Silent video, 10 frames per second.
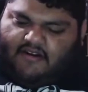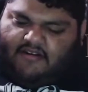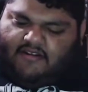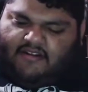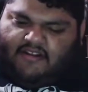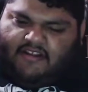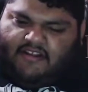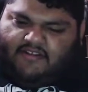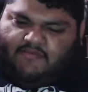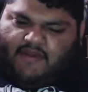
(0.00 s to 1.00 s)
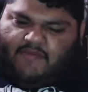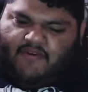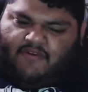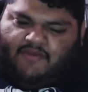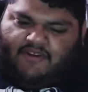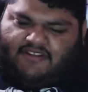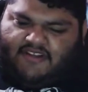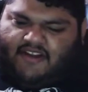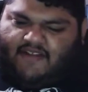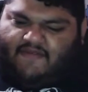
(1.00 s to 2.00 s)
in the lid to pop it open, because I
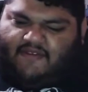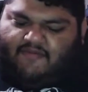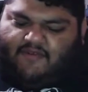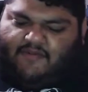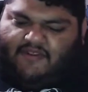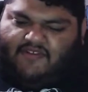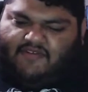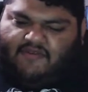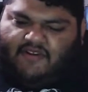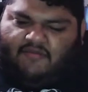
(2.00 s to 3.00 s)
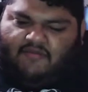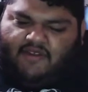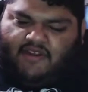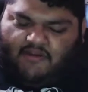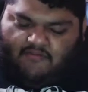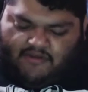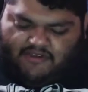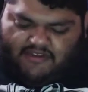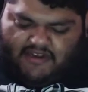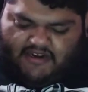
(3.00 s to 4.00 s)
definitely ripped this and it
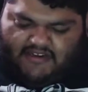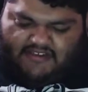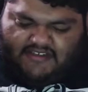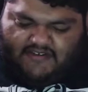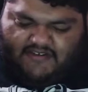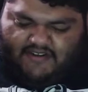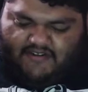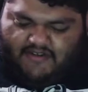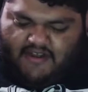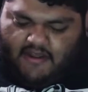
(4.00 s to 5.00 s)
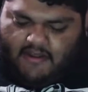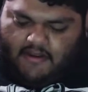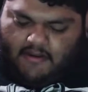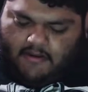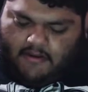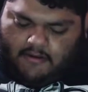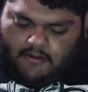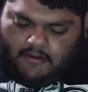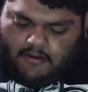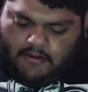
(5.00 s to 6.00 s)
was not necessary to do that.
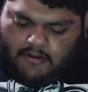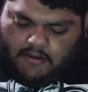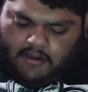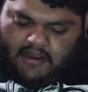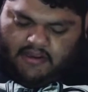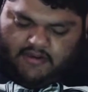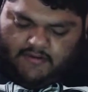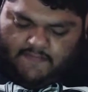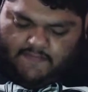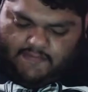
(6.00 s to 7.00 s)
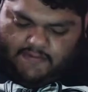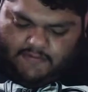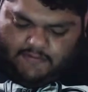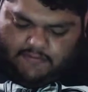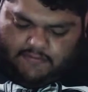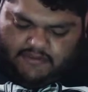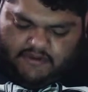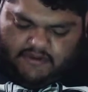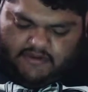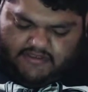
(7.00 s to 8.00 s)
Yeah, I could have, you know, as
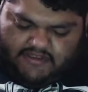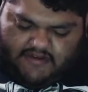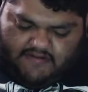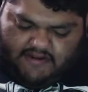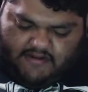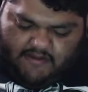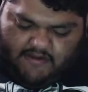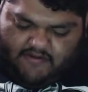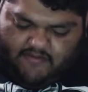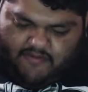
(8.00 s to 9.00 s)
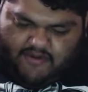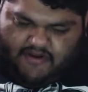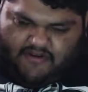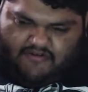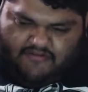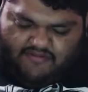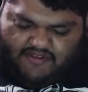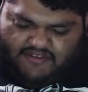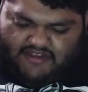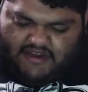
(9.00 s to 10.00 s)
long as it's not really a big rip and, you know,
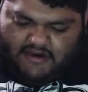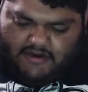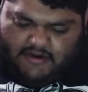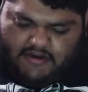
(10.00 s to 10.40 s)
it's not a